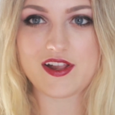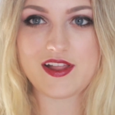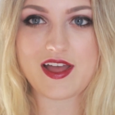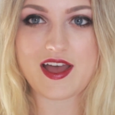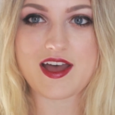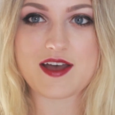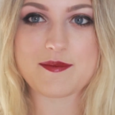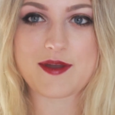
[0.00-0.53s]

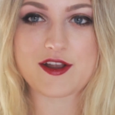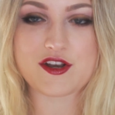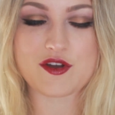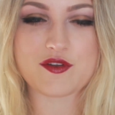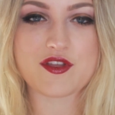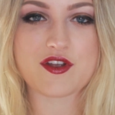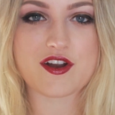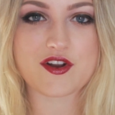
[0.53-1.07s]
Um, I
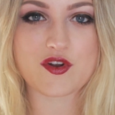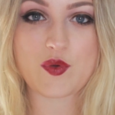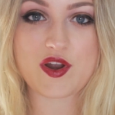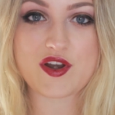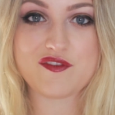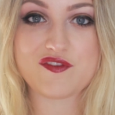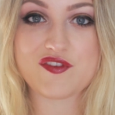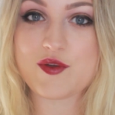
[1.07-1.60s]
know there are
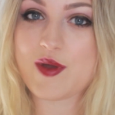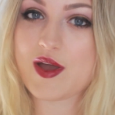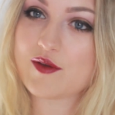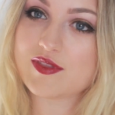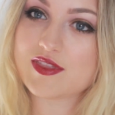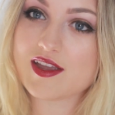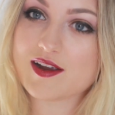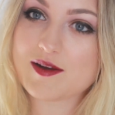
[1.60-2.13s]
quite a few
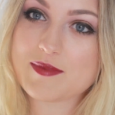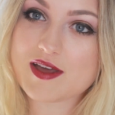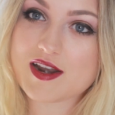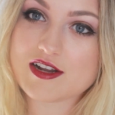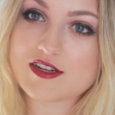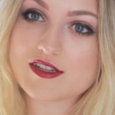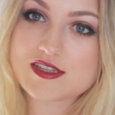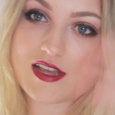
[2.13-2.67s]
out there, but
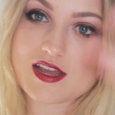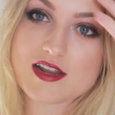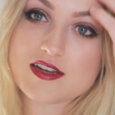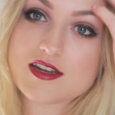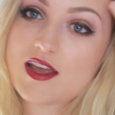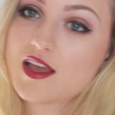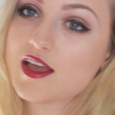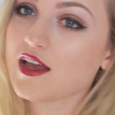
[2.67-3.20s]
I just thought
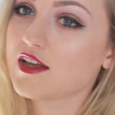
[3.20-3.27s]
I'd